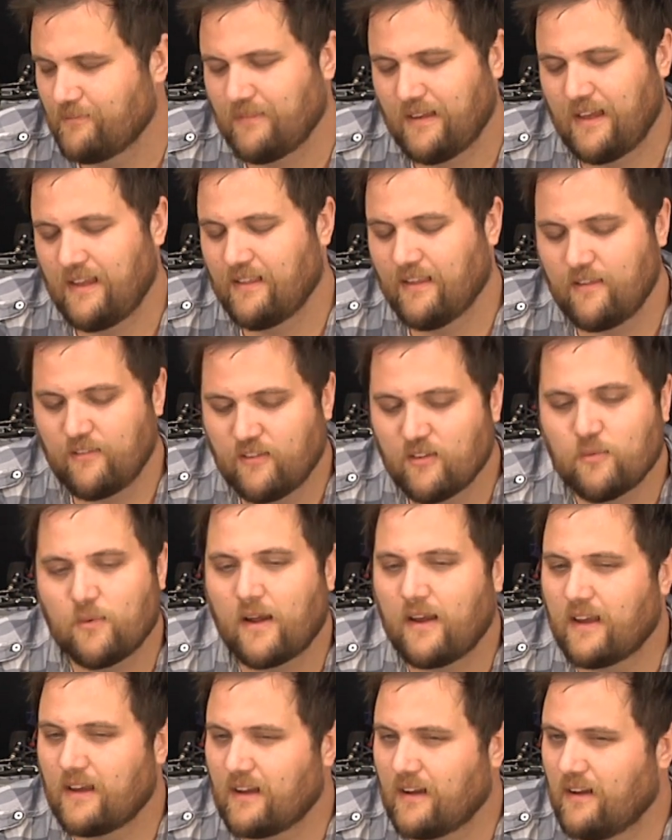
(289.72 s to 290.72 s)
Unless you're
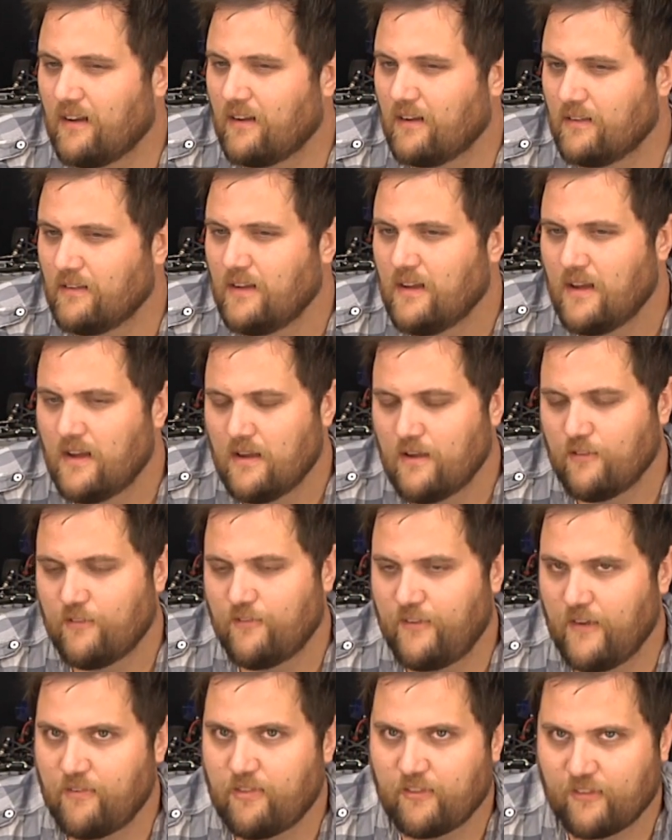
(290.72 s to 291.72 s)
running a
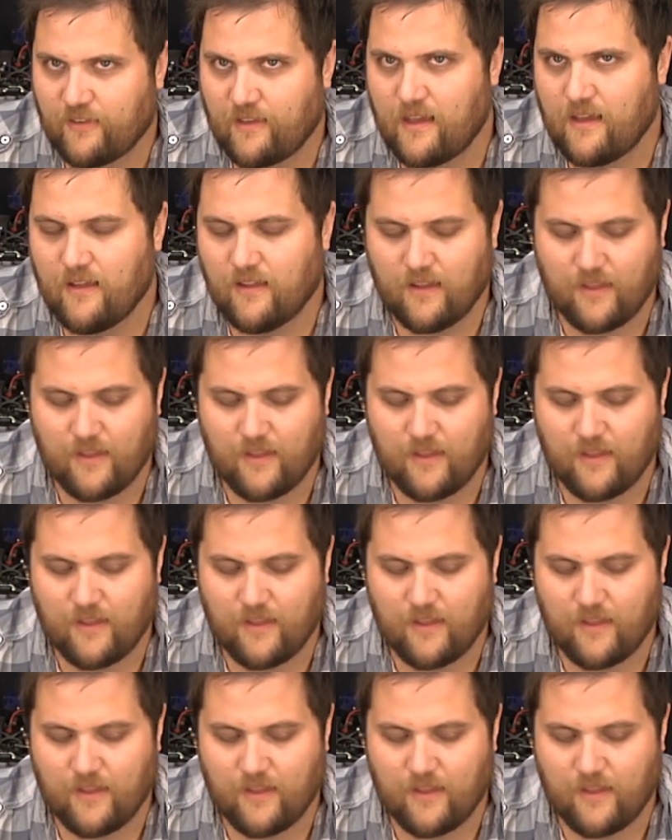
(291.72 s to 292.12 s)
5th scale,